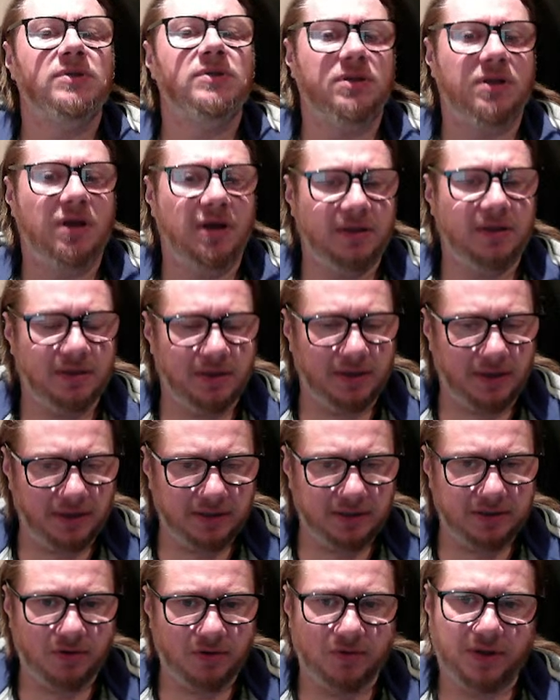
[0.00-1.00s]
Knight
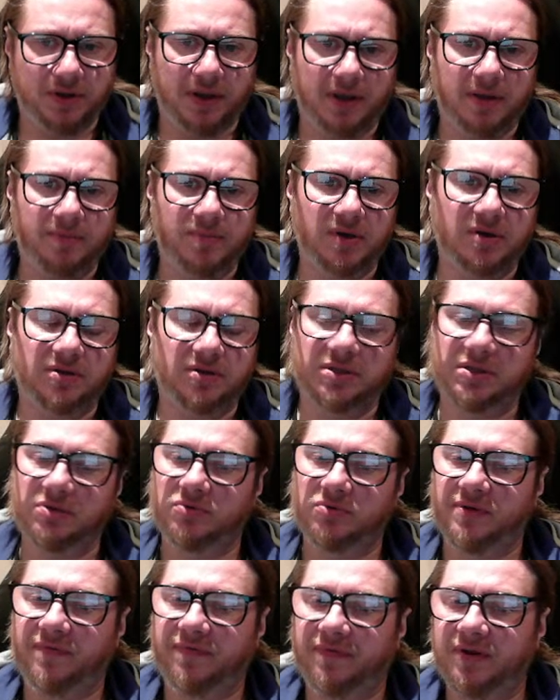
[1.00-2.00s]
takes, okay, because there
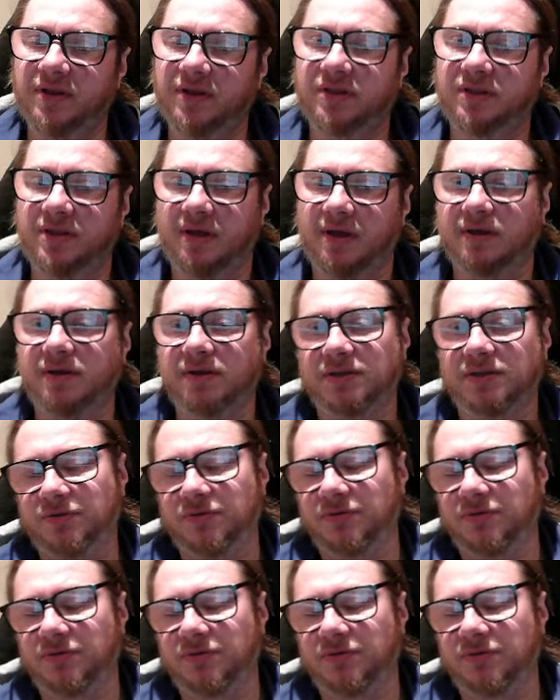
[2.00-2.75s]
were three attackers, two